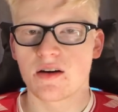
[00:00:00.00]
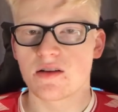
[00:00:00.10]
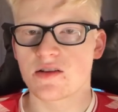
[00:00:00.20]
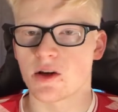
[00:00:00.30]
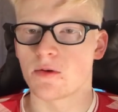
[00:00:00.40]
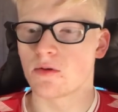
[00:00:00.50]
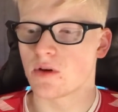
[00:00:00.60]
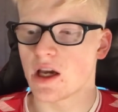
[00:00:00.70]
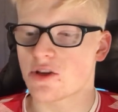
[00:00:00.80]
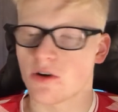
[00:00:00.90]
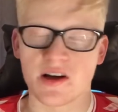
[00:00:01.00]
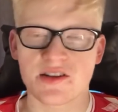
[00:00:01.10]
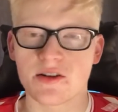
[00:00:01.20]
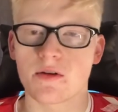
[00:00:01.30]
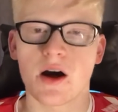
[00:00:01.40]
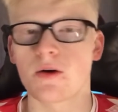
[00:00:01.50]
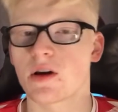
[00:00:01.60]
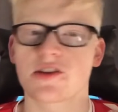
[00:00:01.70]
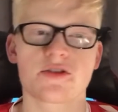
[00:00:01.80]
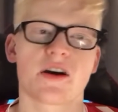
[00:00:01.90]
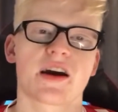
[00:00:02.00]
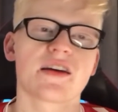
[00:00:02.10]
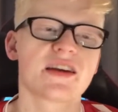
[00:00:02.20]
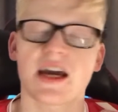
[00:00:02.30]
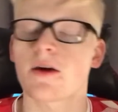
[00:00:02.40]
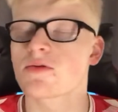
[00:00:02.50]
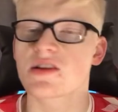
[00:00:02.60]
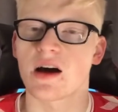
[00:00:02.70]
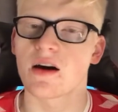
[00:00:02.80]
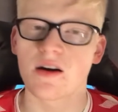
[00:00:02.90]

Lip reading: So he tries to, let's try and counter